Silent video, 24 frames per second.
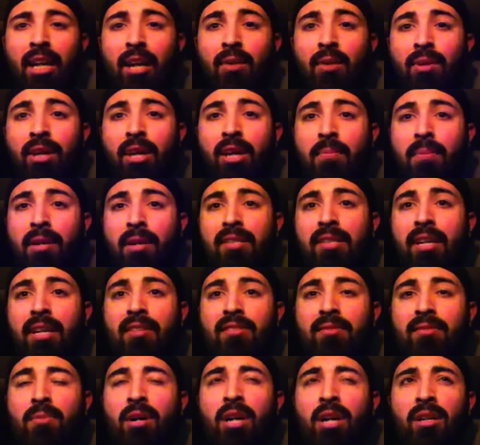Gail Kim and
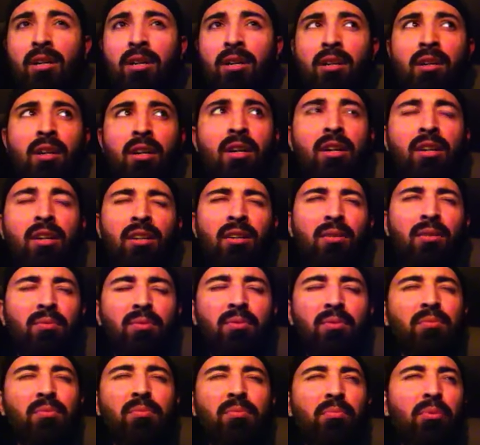Tess Mocker,
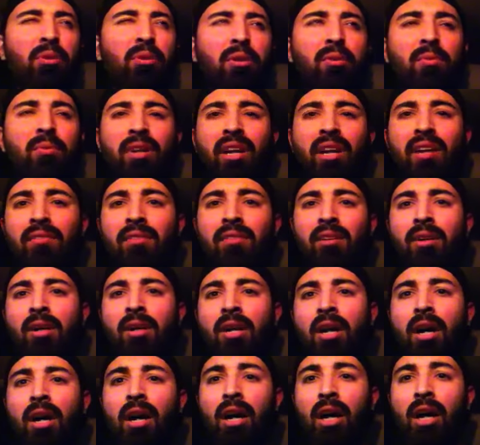Brooke, whatever,
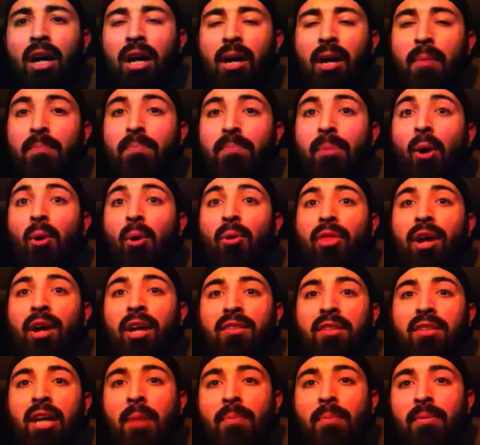both
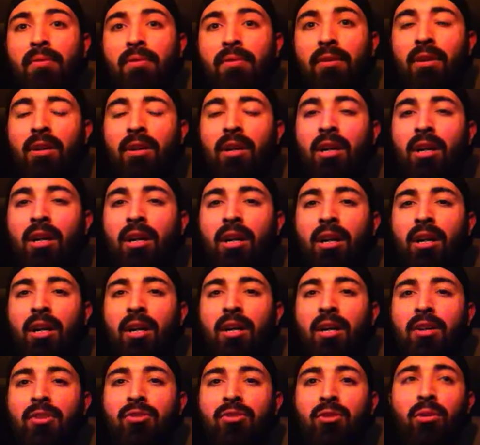on top of her
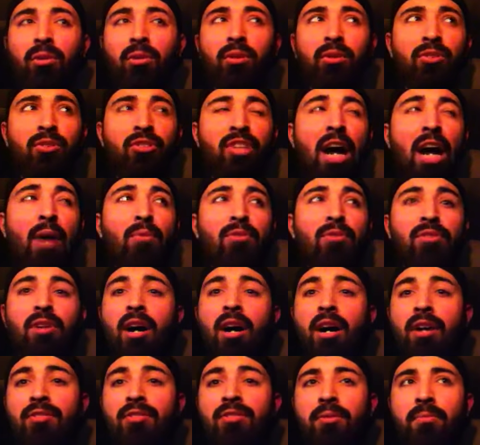shoulders. That was
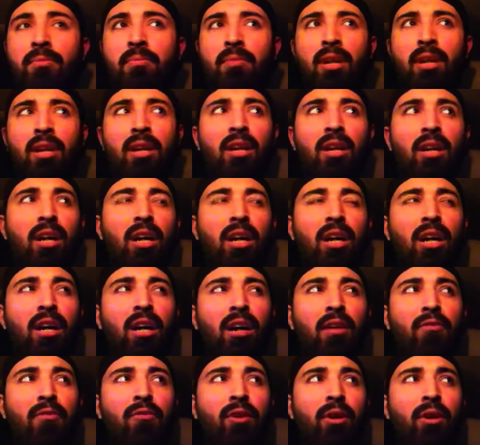awesome.
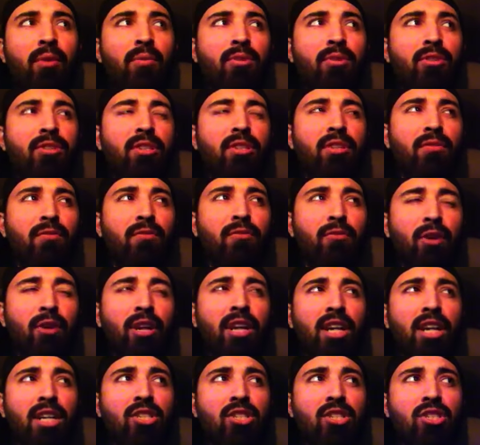Freakish
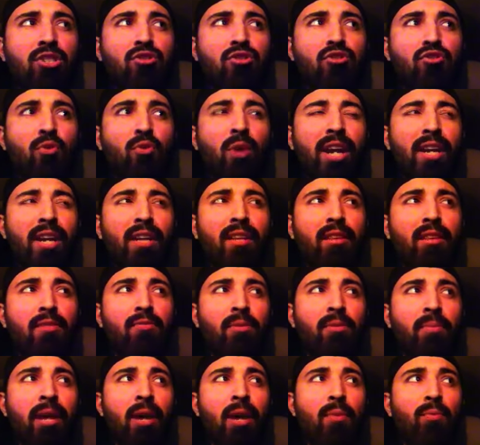strength
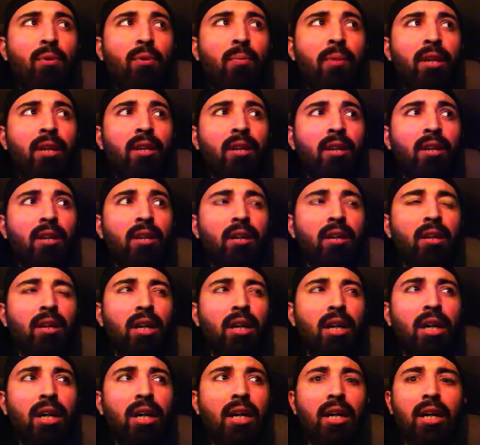from that woman.
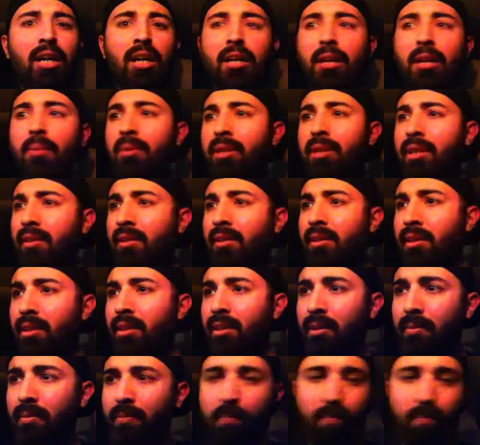And I'm gonna have
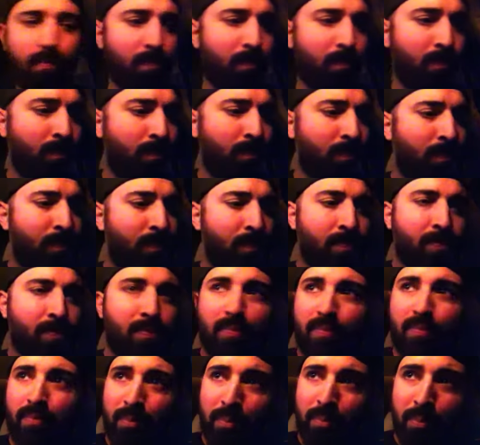to
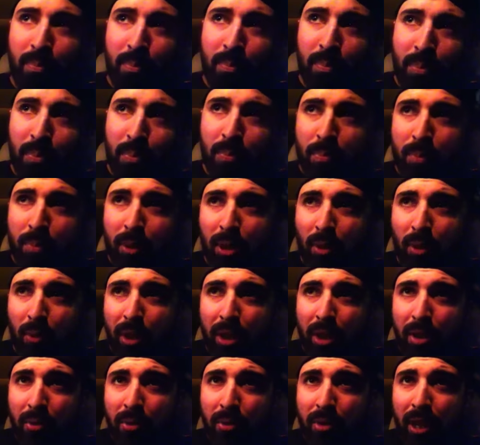put the
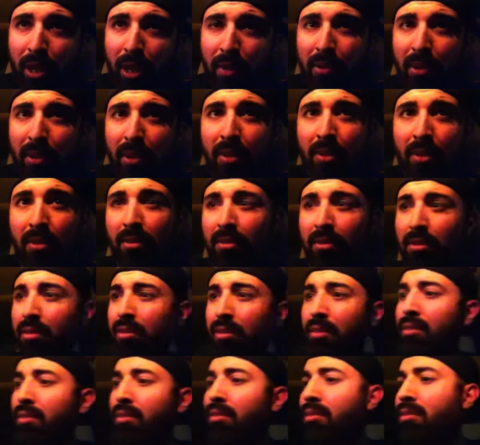windows down here
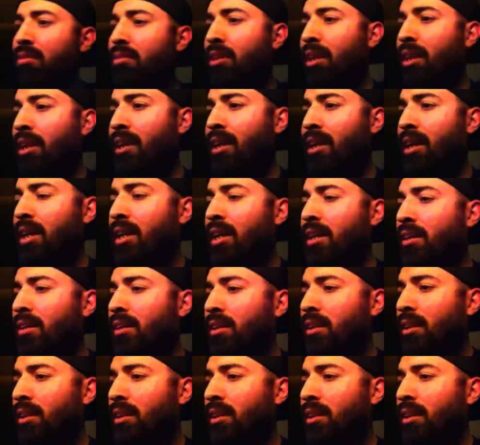because it's getting hot.